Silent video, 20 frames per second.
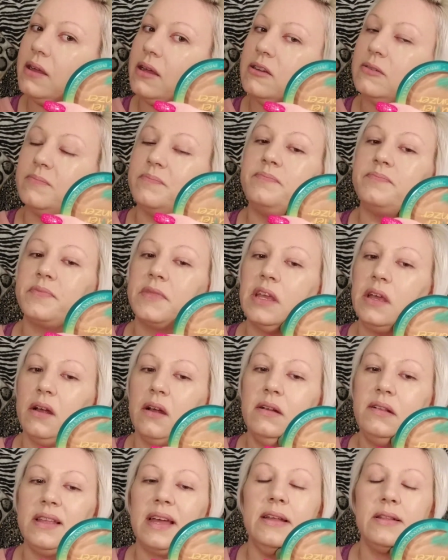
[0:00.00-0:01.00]
I
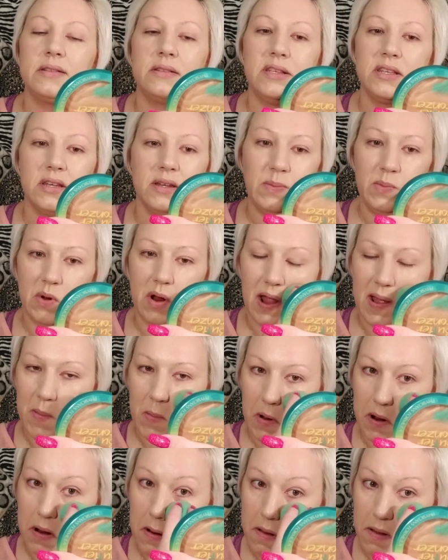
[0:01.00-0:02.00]
heard that's good
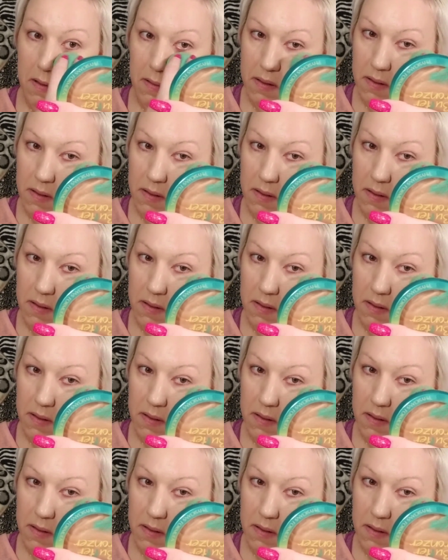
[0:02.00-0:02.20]
primer